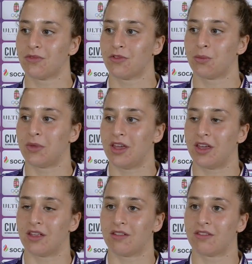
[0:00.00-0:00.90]
to
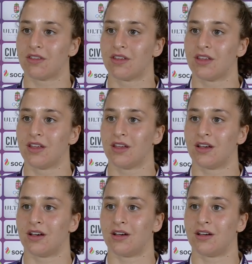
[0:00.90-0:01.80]
make it
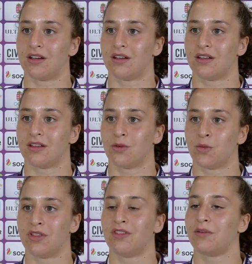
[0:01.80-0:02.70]
uh,
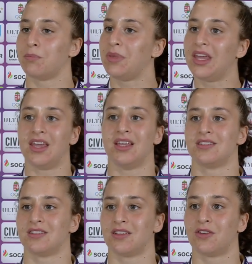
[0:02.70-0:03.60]
when the peak
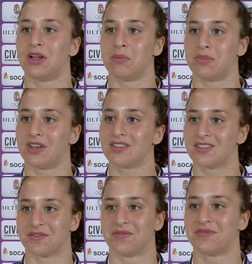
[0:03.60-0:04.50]
is in the
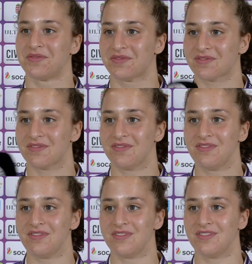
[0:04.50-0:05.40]
Olympics. All
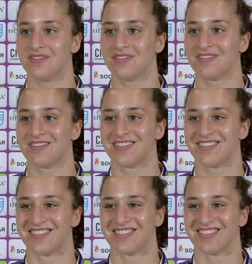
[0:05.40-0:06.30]
right, Inbar, thank you
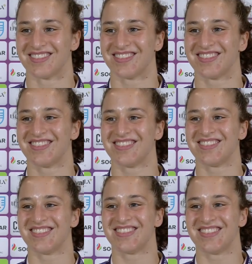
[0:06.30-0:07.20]
very much and
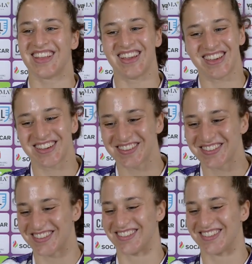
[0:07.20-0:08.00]
congratulations. Thank you.